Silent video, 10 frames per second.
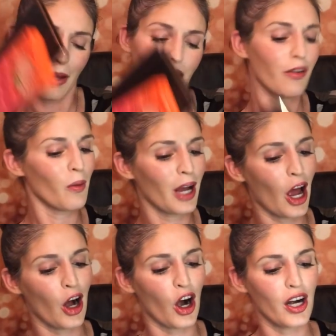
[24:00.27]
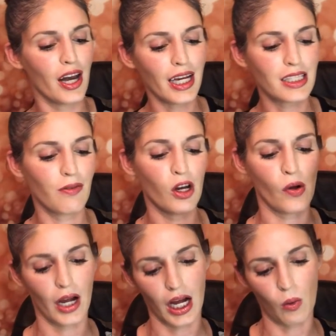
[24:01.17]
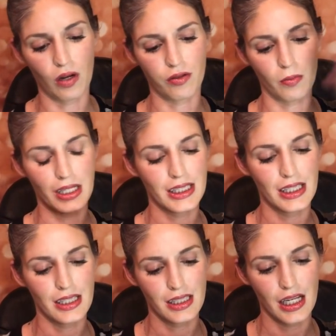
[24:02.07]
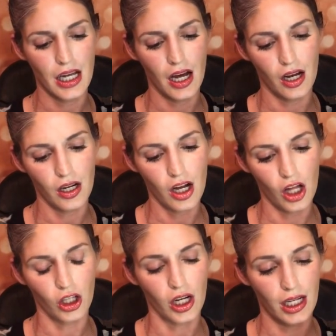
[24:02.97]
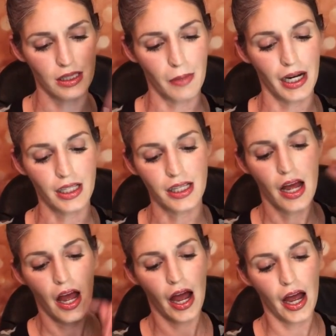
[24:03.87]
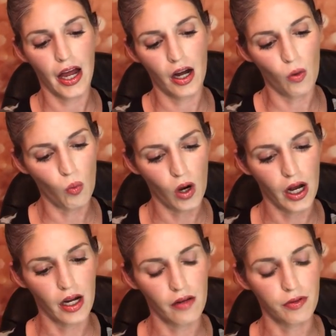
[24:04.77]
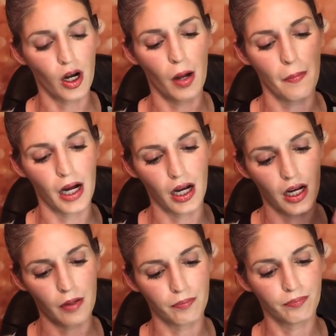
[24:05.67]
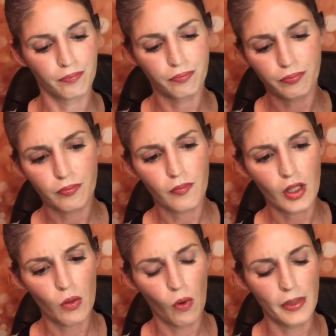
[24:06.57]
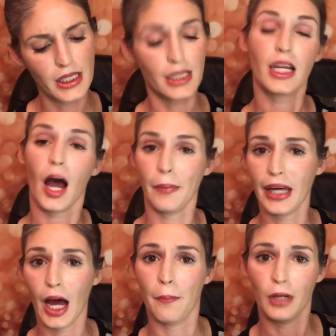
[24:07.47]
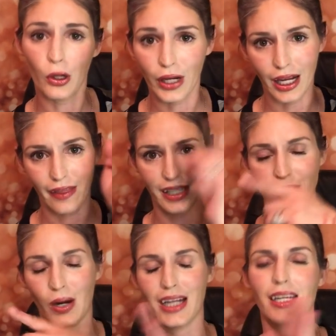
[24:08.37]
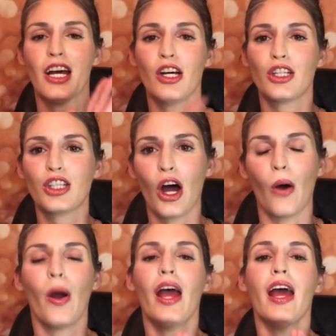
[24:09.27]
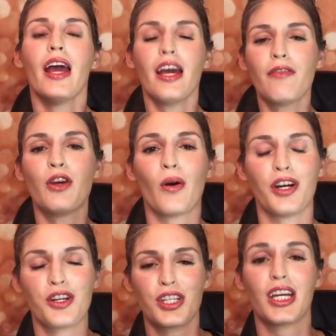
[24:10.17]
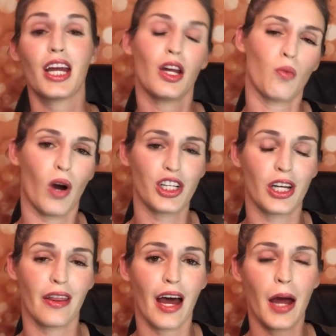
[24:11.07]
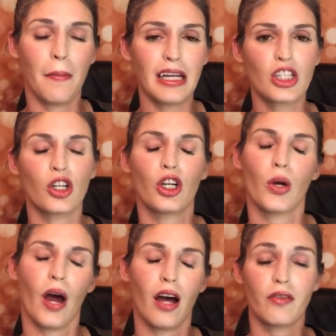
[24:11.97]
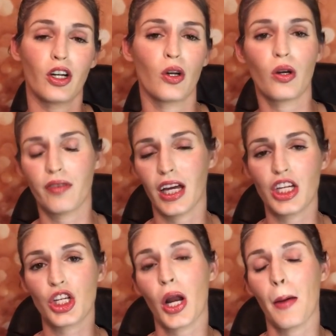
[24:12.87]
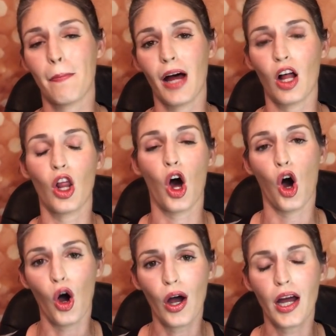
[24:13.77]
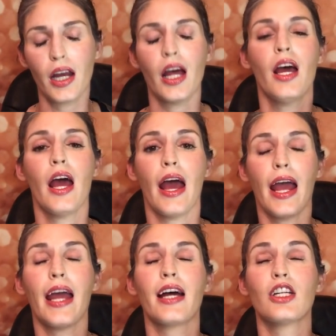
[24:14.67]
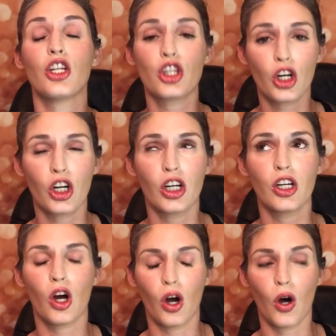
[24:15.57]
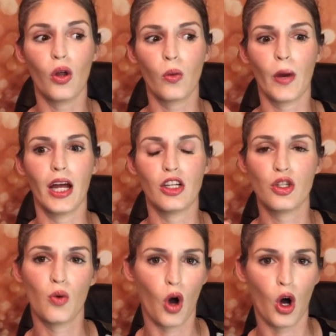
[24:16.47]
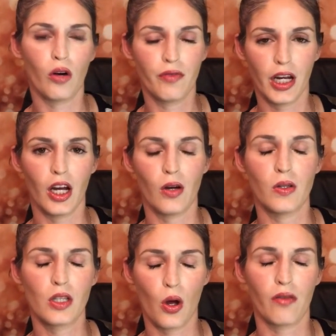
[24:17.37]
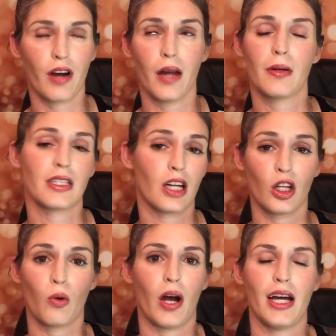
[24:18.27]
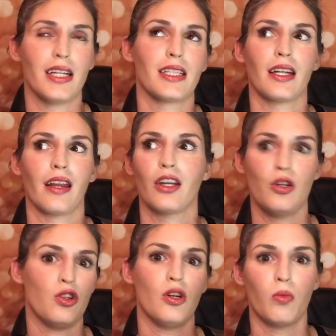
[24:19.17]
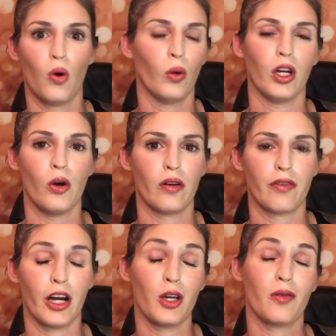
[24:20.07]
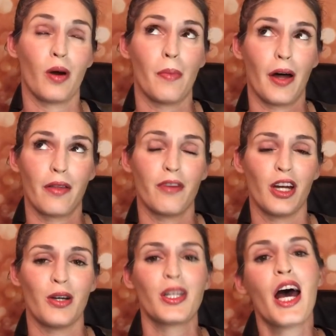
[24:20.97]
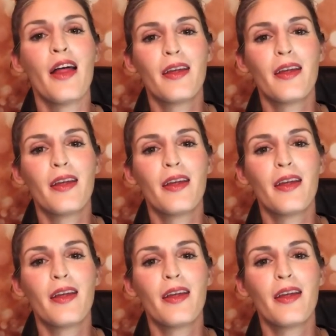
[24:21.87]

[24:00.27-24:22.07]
gonna be filming in our next video. I got one from CC Color Cosmetics and one from um, what was this? Copycat Beauty. That's right. So if you are interested in watching that, make sure you have your notification bell on and turned all the way to all videos notified because otherwise YouTube will only notify you about the videos